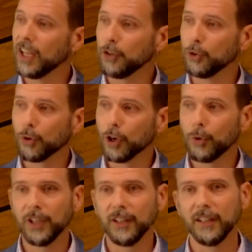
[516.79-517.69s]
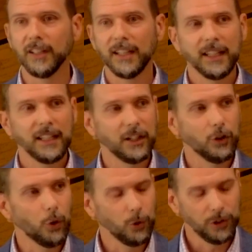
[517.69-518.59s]
and growing in
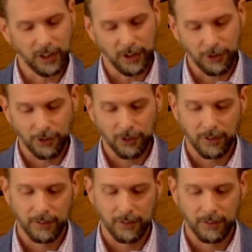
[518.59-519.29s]
holiness.